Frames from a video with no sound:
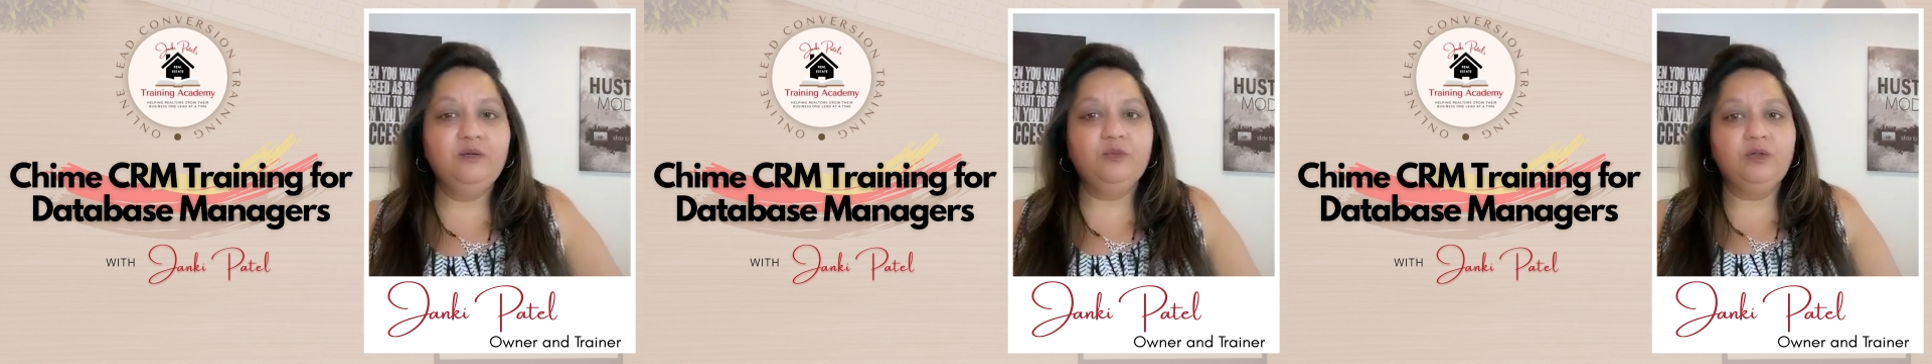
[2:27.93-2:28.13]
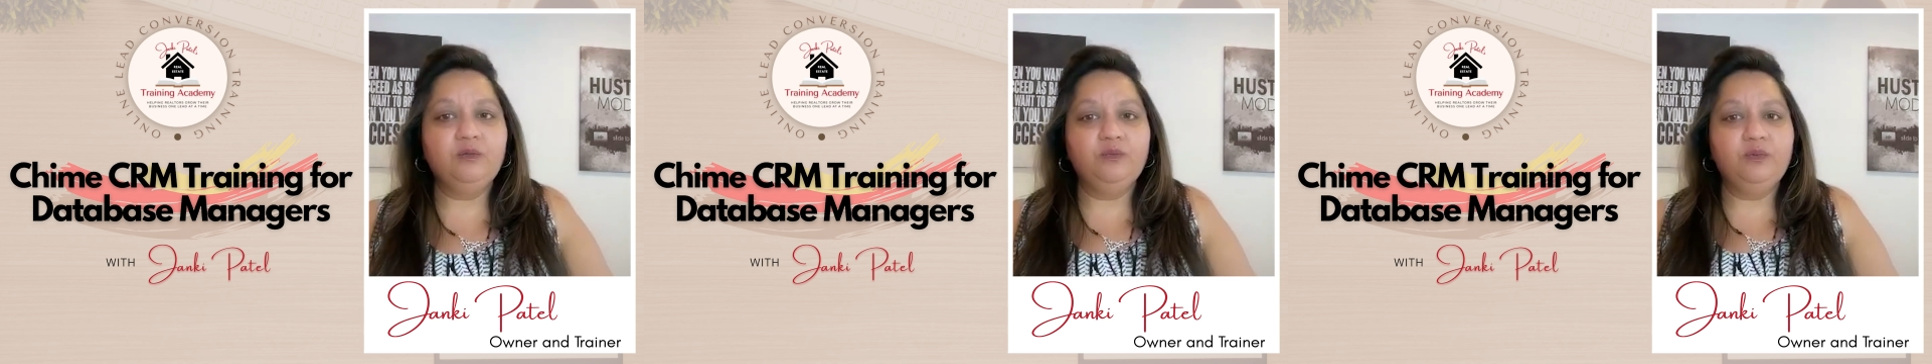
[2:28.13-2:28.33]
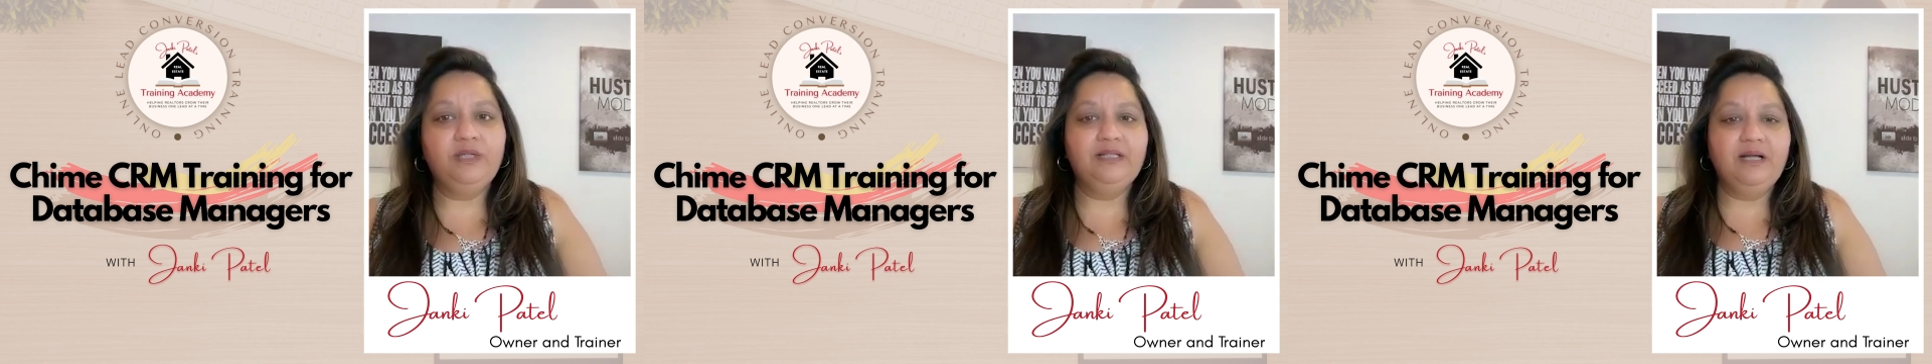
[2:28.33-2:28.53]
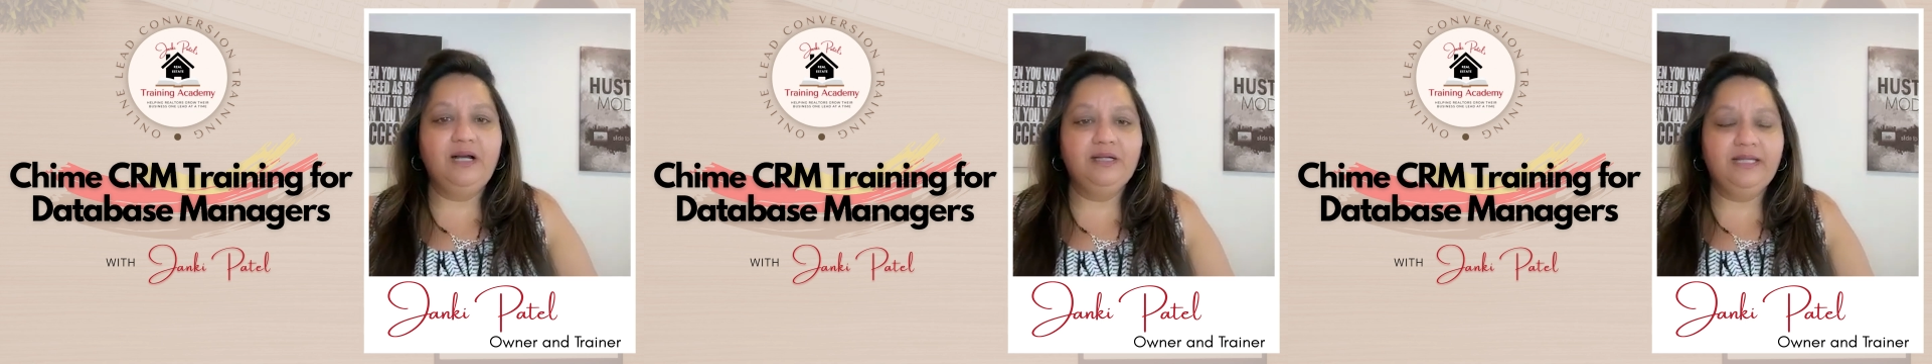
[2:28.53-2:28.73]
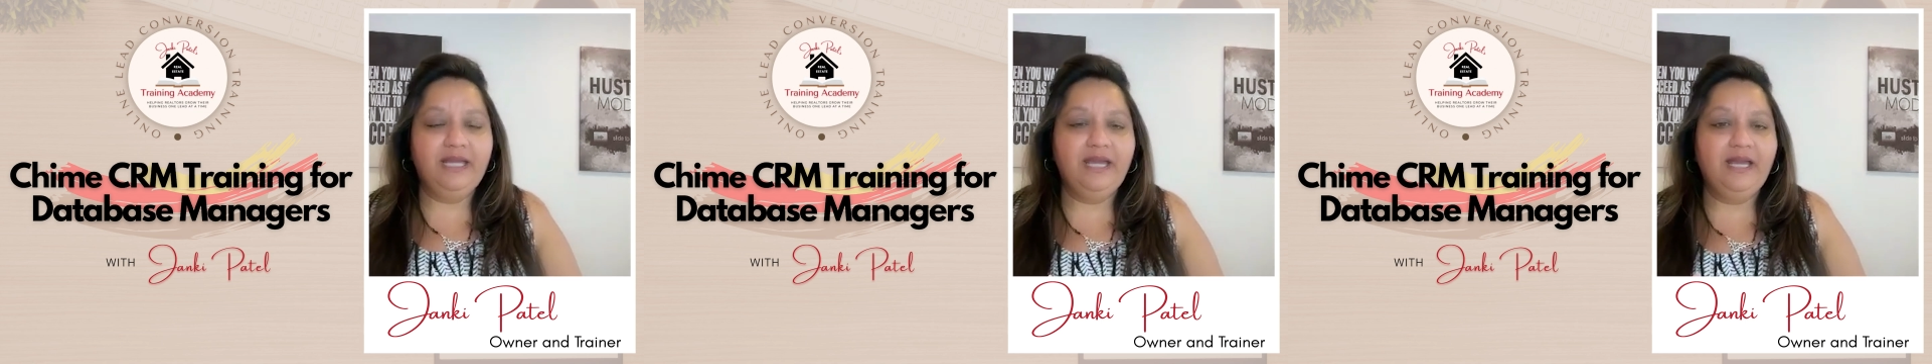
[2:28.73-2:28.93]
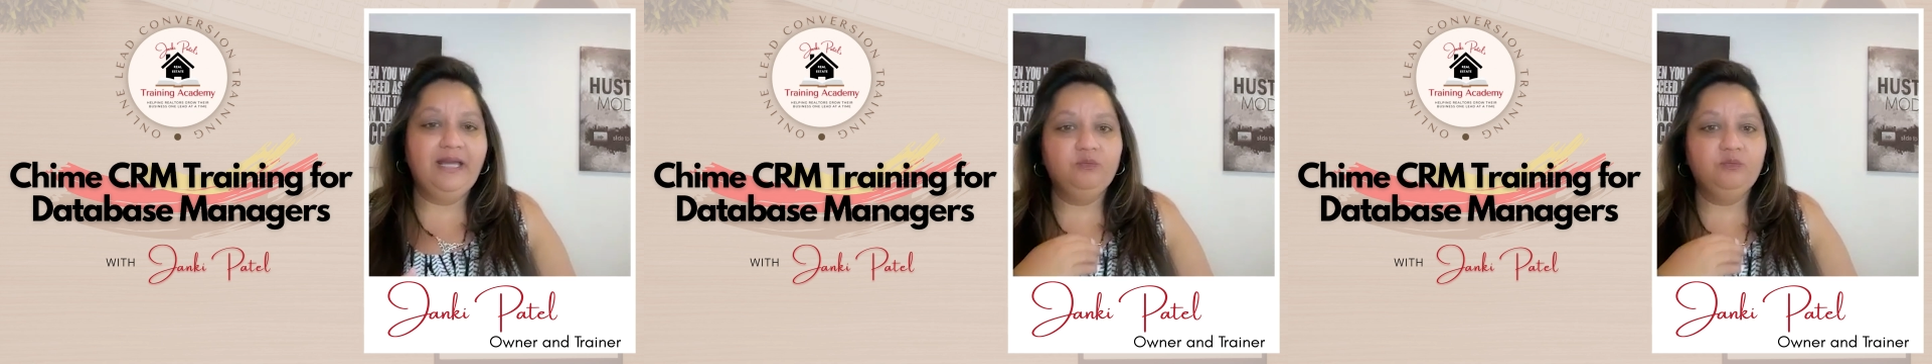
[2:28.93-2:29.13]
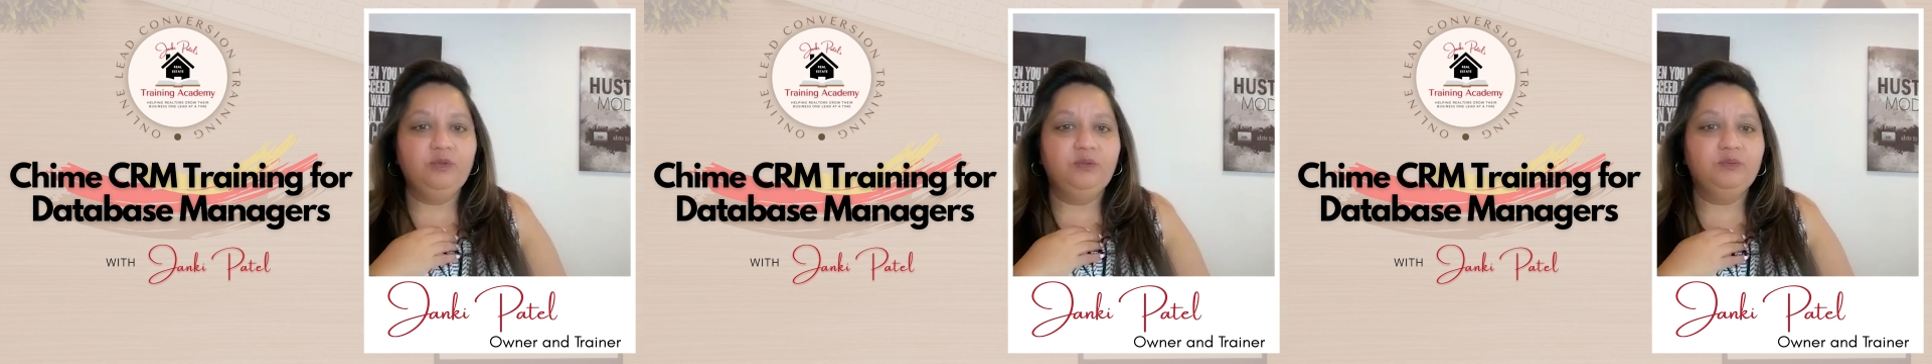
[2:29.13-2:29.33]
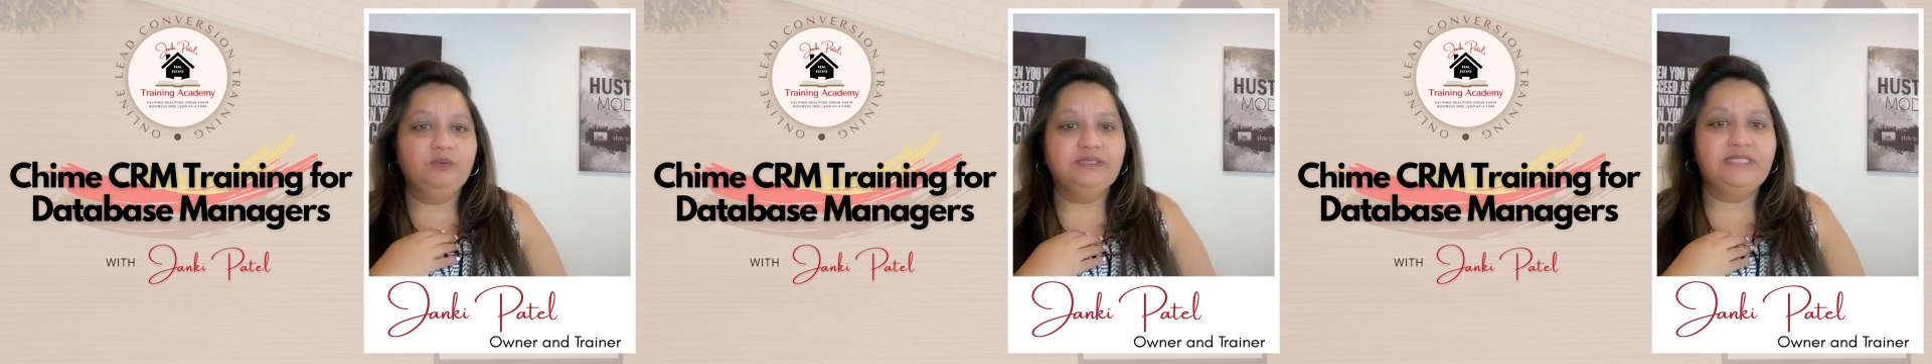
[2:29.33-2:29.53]
where we
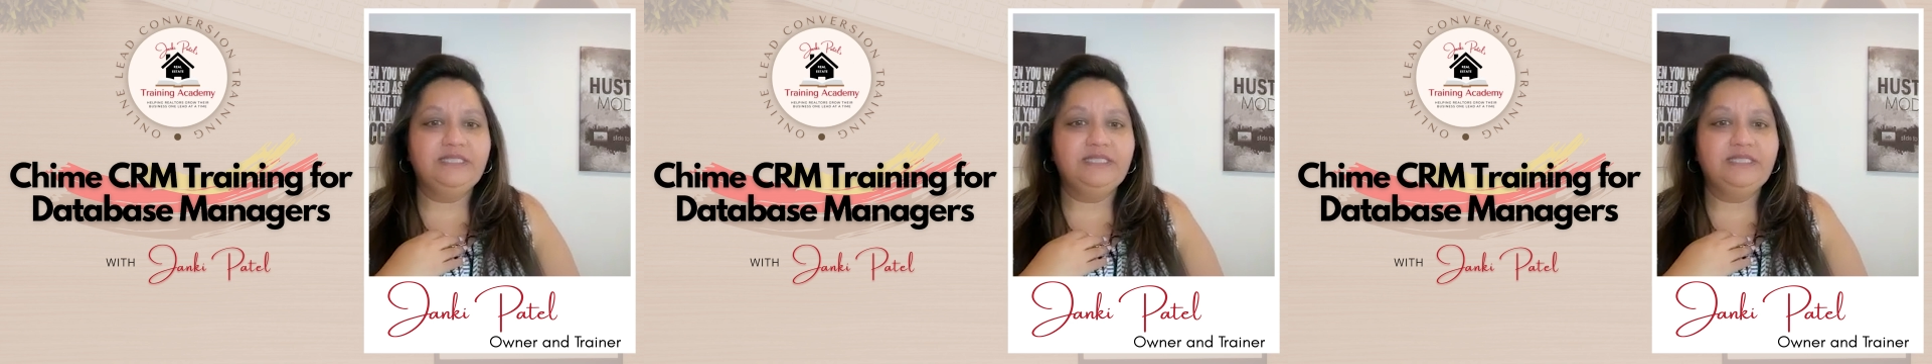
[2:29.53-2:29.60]
will